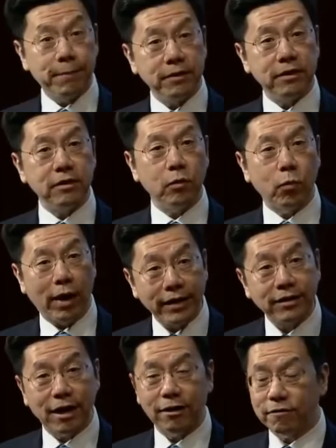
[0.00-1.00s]
opinion, the
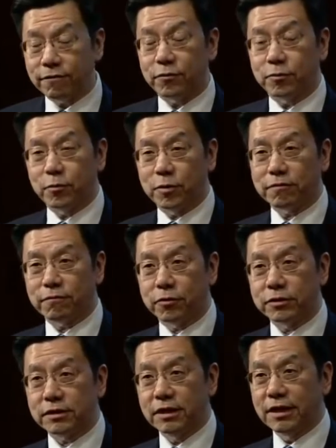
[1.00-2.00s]
white-collar
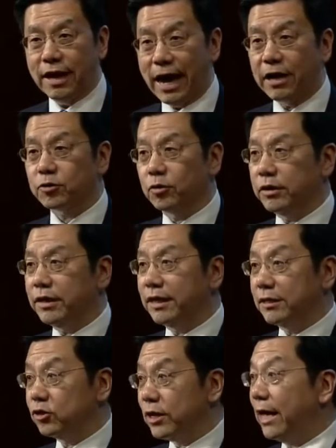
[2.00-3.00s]
workforce actually
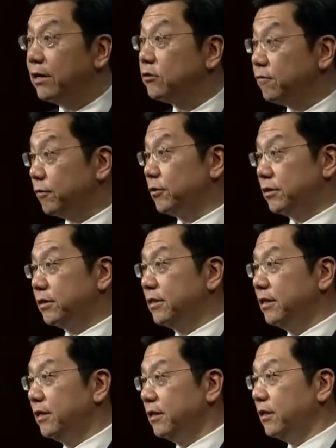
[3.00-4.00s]
gets challenged first,
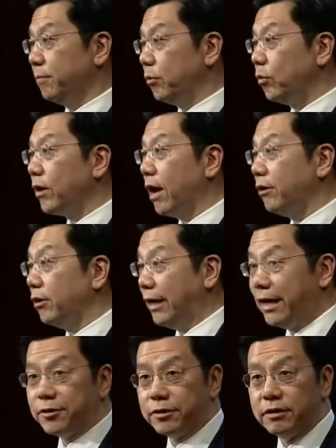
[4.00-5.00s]
the blue-collar
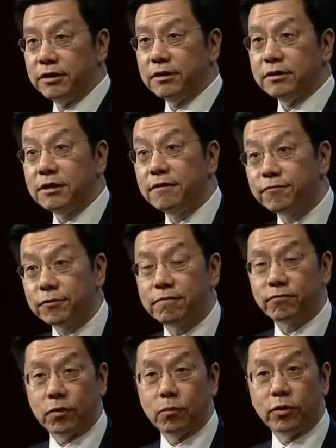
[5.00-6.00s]
later,
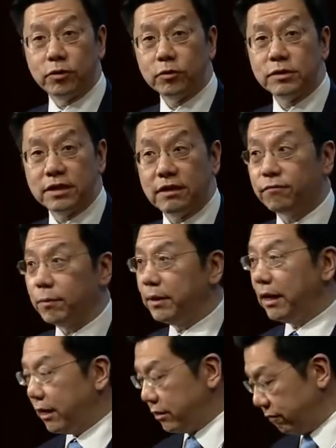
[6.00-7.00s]
different from what you see from
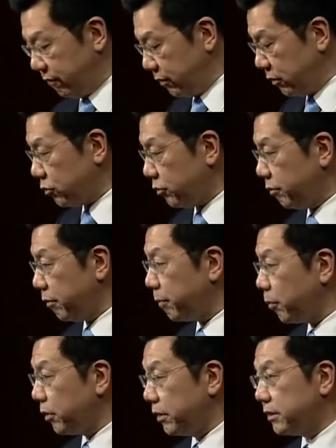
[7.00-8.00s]
a lot of industry
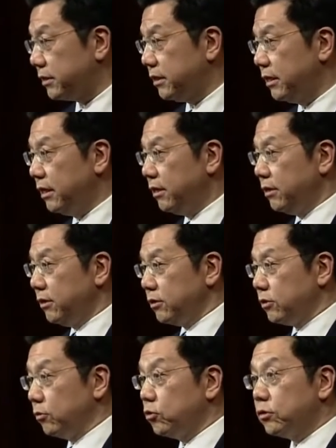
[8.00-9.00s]
reports.
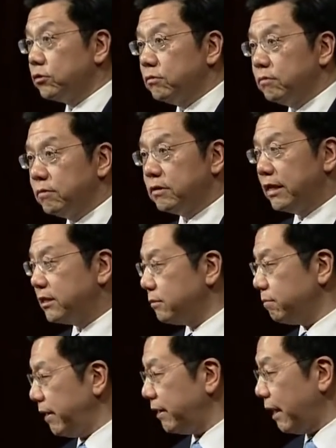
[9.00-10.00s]
So let's
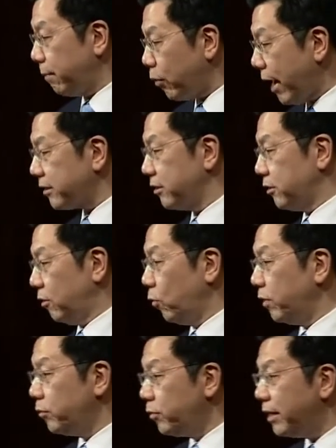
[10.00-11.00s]
make that practical.
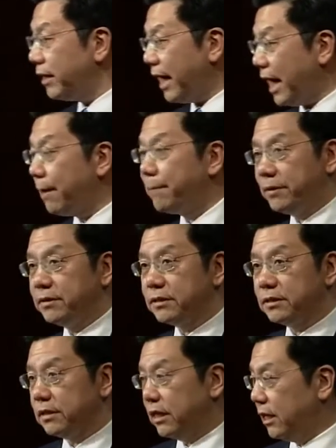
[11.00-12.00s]
What really
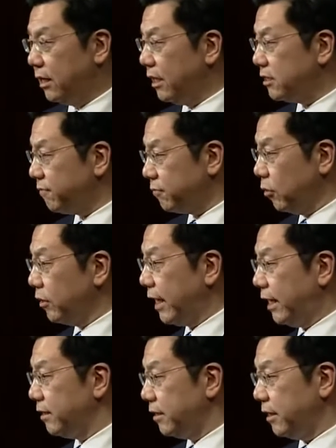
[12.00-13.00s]
happens, let's look
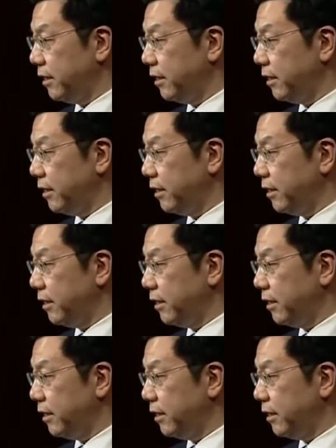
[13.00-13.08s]
at